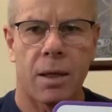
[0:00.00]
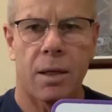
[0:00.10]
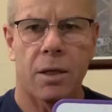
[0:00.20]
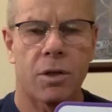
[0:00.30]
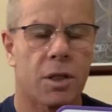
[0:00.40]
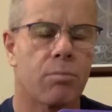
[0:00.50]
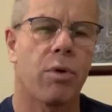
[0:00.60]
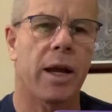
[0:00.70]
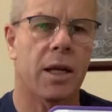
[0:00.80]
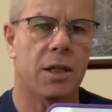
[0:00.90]
using
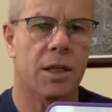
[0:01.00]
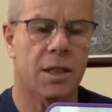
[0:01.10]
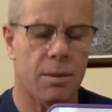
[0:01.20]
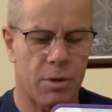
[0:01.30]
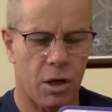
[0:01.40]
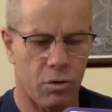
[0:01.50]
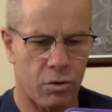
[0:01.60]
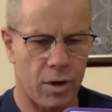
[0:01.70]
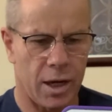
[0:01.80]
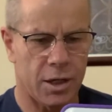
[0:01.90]
brackets in some of the older
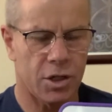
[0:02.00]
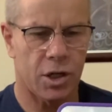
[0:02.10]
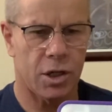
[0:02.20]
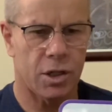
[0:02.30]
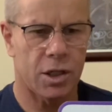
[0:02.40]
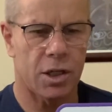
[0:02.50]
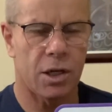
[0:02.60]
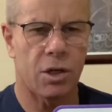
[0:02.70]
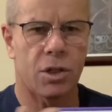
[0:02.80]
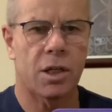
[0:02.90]
grades, you could
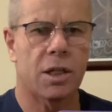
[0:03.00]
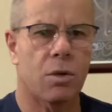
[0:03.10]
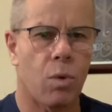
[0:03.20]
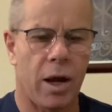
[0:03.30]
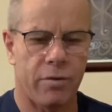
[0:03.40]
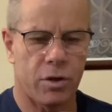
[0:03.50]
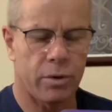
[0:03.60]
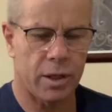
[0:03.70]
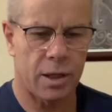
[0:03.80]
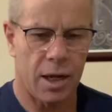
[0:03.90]
use it as a way of
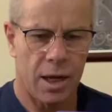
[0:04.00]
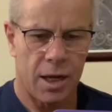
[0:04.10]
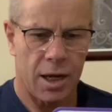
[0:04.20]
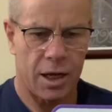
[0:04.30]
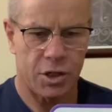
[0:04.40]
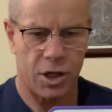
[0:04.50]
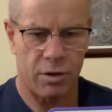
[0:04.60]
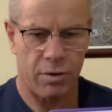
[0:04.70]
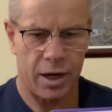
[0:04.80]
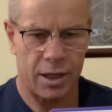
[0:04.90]
doing
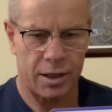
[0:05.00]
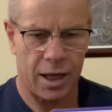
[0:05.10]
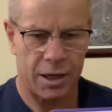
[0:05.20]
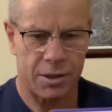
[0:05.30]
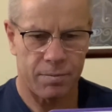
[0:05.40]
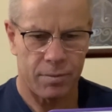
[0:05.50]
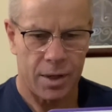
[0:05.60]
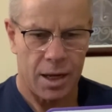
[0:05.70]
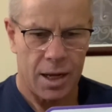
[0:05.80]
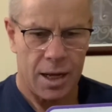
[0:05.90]
generating that.
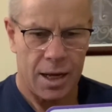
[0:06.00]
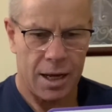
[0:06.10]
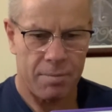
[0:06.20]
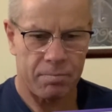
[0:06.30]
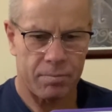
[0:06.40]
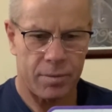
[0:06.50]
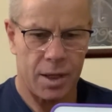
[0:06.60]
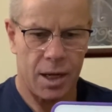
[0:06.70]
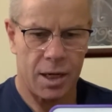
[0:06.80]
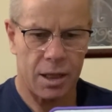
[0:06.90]

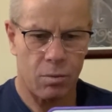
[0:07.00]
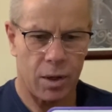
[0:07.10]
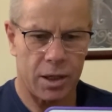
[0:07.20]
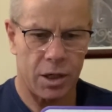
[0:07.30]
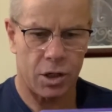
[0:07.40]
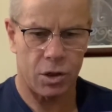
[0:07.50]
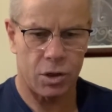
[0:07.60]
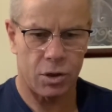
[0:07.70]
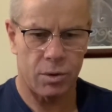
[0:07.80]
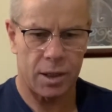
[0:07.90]
Another one you could
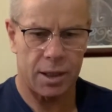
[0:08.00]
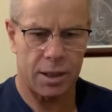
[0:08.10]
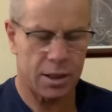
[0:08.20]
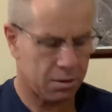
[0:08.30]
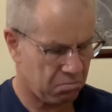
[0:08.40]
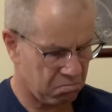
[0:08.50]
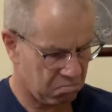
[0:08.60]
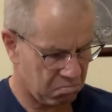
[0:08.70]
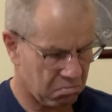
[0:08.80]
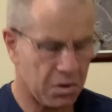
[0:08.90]
do is
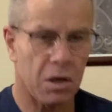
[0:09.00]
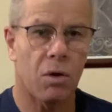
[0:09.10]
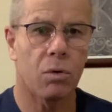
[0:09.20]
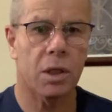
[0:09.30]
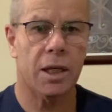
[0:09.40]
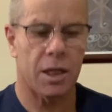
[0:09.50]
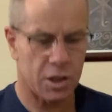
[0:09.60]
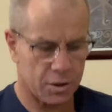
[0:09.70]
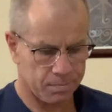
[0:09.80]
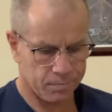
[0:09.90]
all the
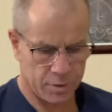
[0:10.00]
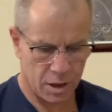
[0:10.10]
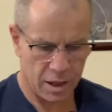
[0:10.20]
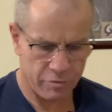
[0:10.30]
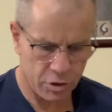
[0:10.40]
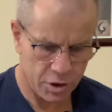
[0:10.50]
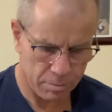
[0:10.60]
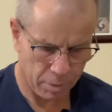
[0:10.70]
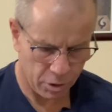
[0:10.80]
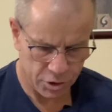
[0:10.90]
kids. I love using
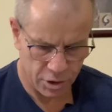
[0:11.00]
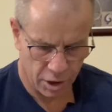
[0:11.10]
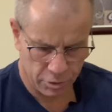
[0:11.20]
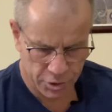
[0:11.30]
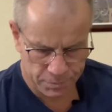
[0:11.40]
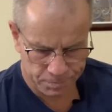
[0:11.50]
post-it notes.